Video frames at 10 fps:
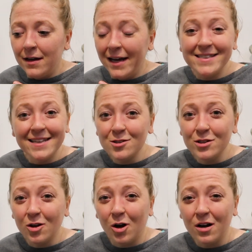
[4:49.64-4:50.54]
it says it
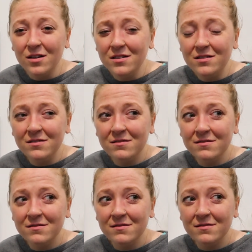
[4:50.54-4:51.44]
on the carton,
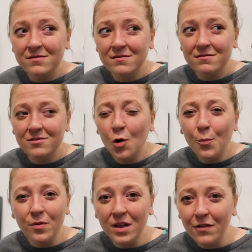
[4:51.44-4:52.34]

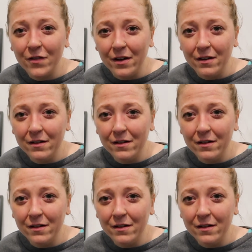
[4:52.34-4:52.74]
don't believe it.